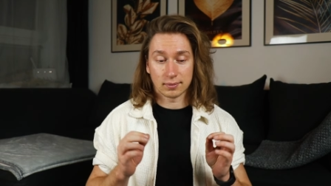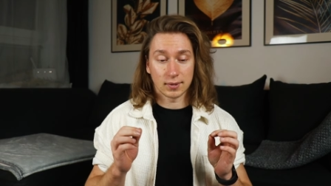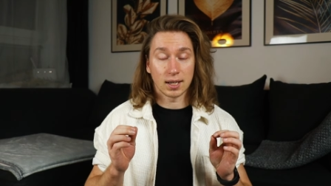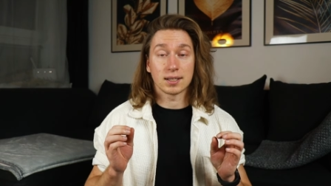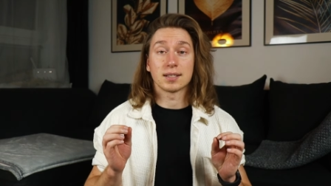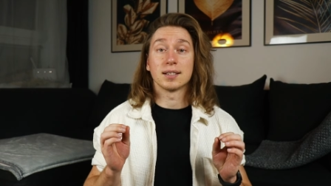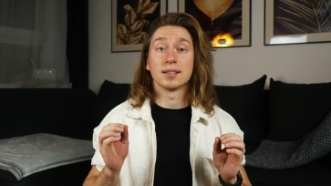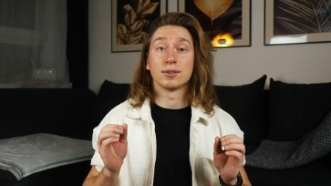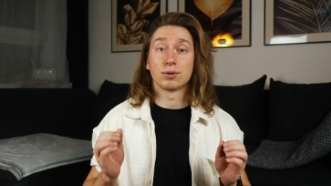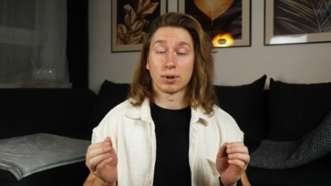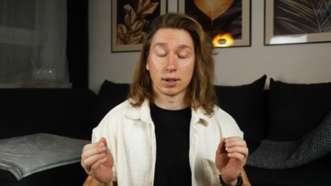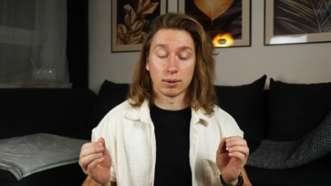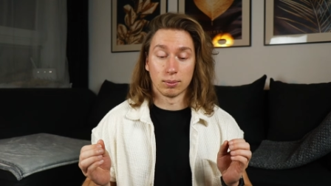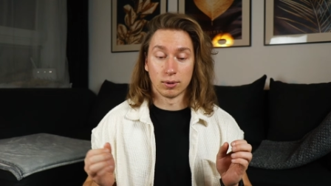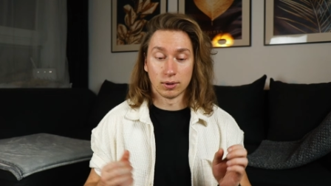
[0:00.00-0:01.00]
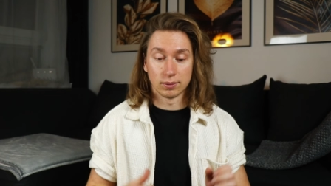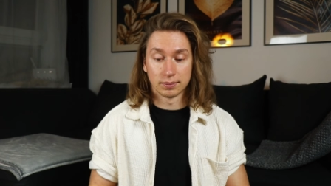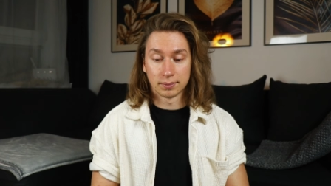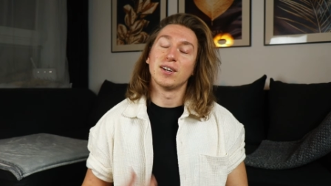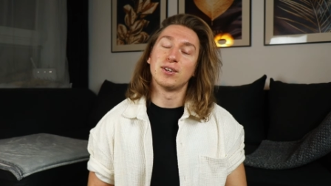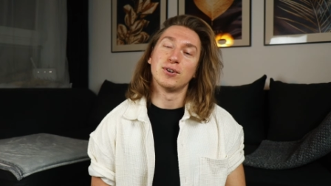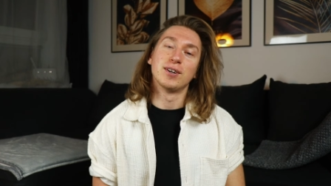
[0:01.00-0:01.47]
that's incredible.
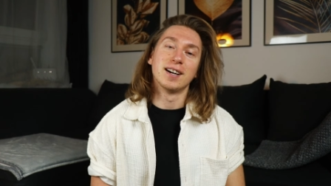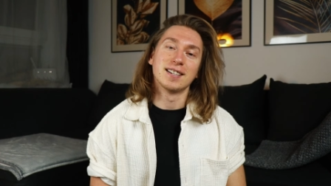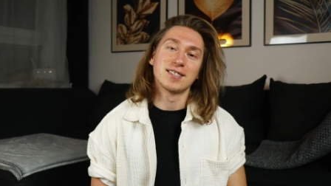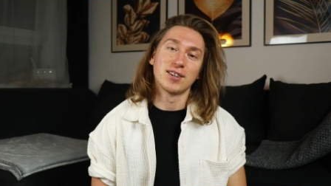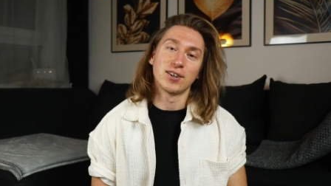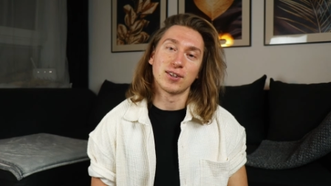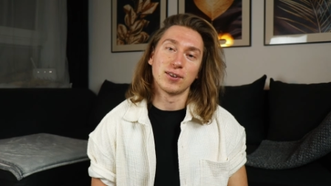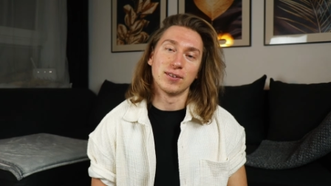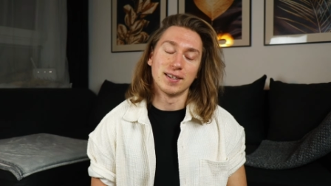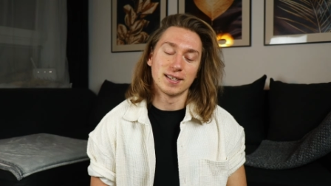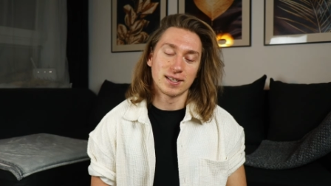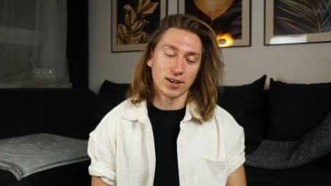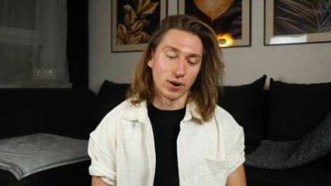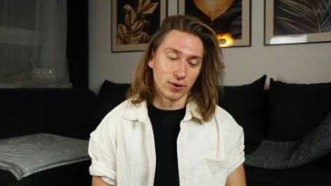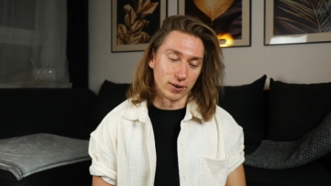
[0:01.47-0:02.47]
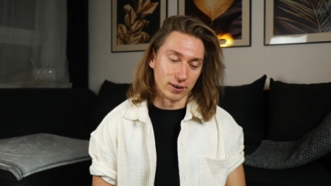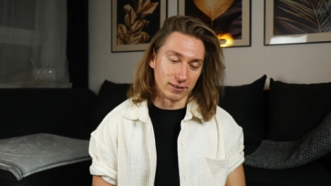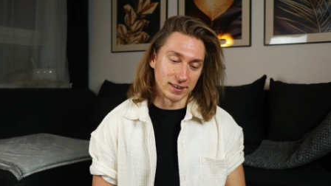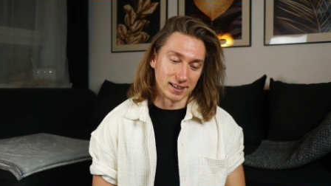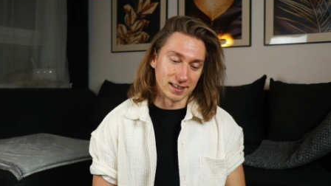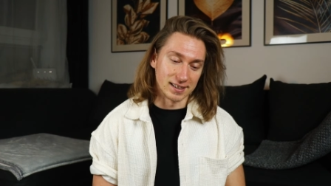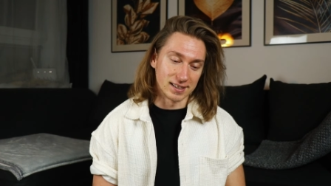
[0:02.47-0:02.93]
What do you guys thought of this cover
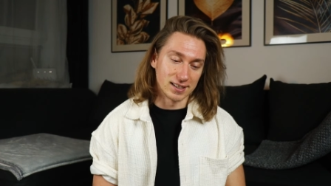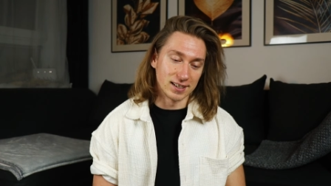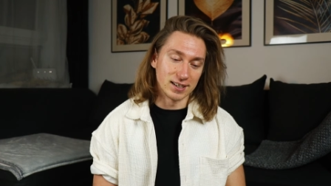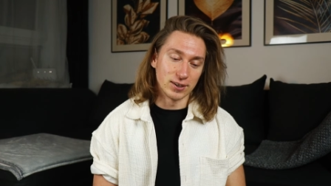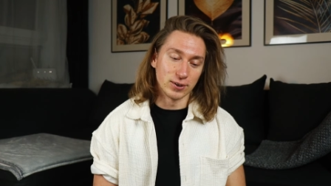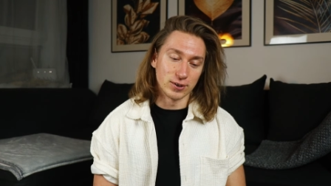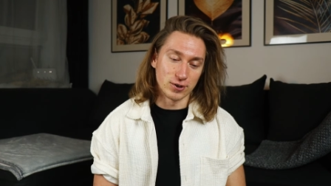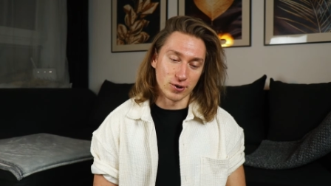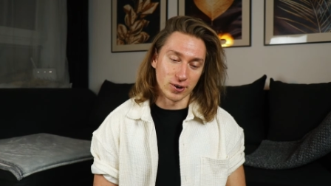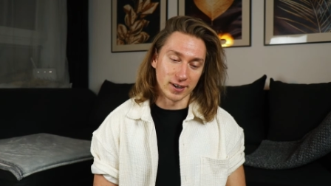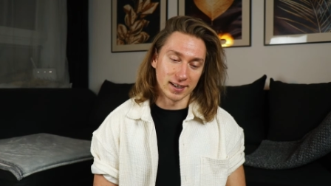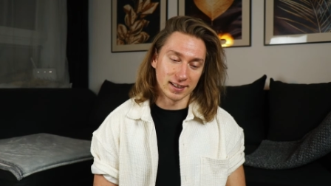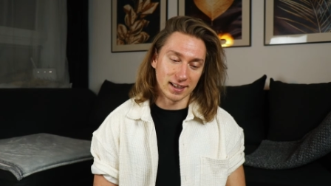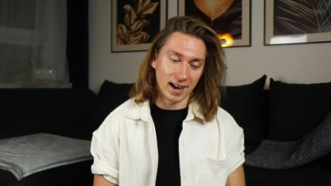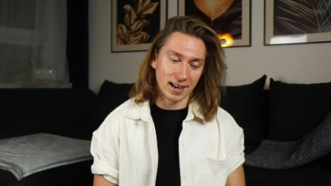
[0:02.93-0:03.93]
of his? Did you enjoy it?